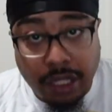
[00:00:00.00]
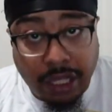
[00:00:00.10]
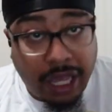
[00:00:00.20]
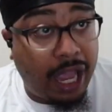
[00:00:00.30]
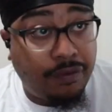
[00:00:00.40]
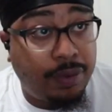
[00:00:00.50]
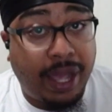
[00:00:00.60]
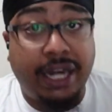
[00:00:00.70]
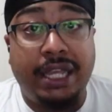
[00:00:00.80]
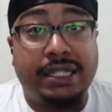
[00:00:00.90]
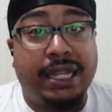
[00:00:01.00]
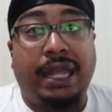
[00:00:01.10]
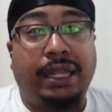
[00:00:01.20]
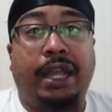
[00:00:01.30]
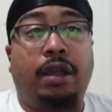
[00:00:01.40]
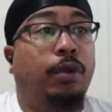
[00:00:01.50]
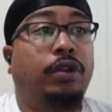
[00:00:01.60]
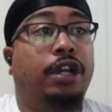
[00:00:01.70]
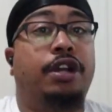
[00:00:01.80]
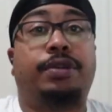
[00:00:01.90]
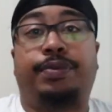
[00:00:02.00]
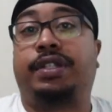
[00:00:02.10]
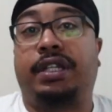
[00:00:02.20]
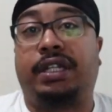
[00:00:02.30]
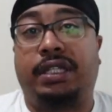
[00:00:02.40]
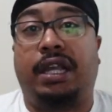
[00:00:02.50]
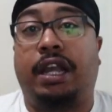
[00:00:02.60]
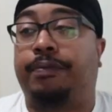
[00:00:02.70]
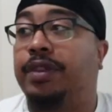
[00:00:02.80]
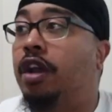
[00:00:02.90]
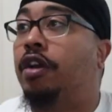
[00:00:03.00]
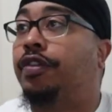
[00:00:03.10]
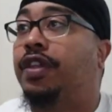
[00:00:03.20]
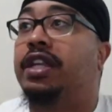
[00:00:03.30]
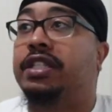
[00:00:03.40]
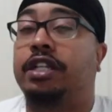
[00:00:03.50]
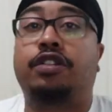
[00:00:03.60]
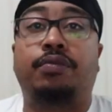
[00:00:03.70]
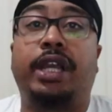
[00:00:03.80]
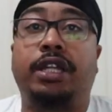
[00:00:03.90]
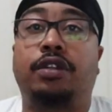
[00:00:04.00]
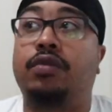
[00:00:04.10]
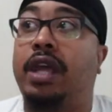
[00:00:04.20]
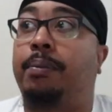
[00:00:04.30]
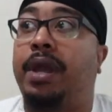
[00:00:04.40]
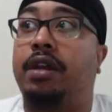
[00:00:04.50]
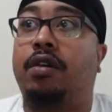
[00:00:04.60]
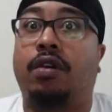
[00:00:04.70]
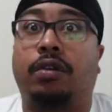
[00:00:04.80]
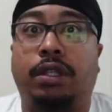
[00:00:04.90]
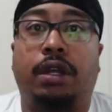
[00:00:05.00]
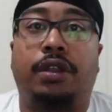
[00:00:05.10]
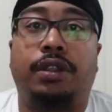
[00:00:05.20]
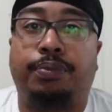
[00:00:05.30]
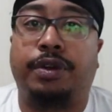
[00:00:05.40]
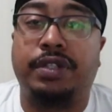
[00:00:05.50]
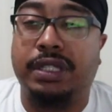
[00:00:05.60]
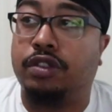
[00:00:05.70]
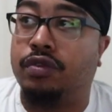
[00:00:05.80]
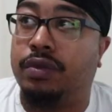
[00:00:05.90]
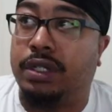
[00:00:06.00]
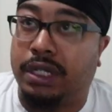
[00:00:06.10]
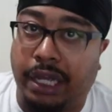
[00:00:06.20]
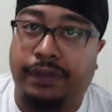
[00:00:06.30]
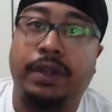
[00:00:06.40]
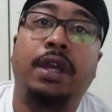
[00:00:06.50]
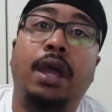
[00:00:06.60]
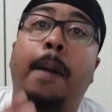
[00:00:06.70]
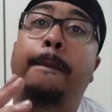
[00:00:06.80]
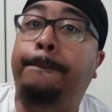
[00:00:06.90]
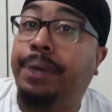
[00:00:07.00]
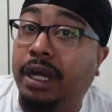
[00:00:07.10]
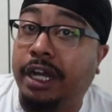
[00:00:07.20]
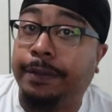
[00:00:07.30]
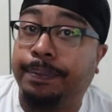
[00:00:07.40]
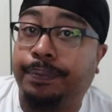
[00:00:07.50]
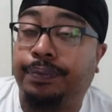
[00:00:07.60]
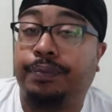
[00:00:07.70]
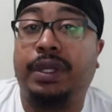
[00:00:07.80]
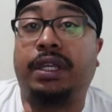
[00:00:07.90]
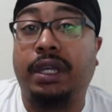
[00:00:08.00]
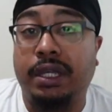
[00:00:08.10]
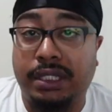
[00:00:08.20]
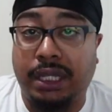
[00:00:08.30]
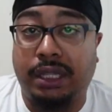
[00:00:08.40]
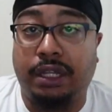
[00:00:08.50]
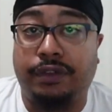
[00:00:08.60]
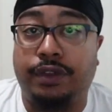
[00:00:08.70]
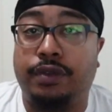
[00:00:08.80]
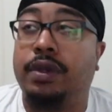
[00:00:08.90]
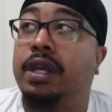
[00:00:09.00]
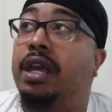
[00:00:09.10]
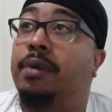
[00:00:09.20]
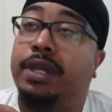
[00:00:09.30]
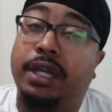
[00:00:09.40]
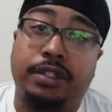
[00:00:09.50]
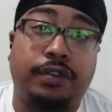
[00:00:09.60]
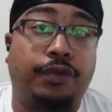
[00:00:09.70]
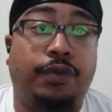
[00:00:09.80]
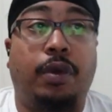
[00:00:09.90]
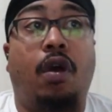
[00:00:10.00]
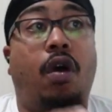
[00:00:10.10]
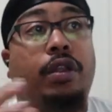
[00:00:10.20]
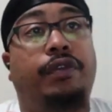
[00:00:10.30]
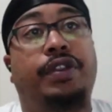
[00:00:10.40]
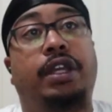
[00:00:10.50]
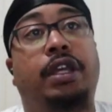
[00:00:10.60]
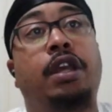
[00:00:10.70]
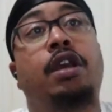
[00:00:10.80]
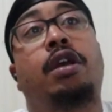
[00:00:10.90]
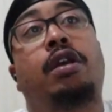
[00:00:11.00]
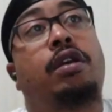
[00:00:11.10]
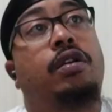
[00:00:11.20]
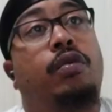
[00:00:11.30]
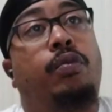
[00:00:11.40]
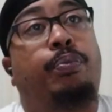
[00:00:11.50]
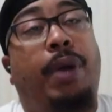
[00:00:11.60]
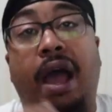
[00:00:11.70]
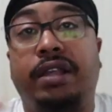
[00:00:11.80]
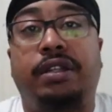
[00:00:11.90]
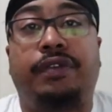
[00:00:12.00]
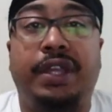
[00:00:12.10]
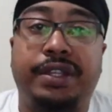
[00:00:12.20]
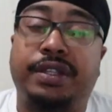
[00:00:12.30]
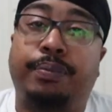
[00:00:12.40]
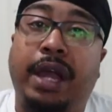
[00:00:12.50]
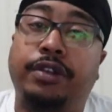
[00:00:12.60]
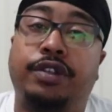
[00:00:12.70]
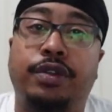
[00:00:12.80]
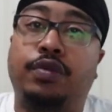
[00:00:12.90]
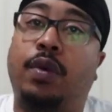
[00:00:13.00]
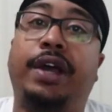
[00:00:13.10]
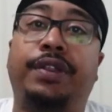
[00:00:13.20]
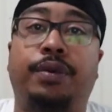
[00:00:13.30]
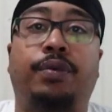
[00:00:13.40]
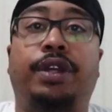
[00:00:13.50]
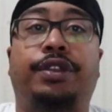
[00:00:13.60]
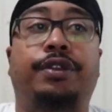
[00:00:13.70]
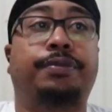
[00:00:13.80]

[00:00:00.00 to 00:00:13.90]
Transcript: everybody is not likable 100% of the time. There are things that you may do that might irk the other person to death. But because they love you and because of all of the positive things about you is why they're with you.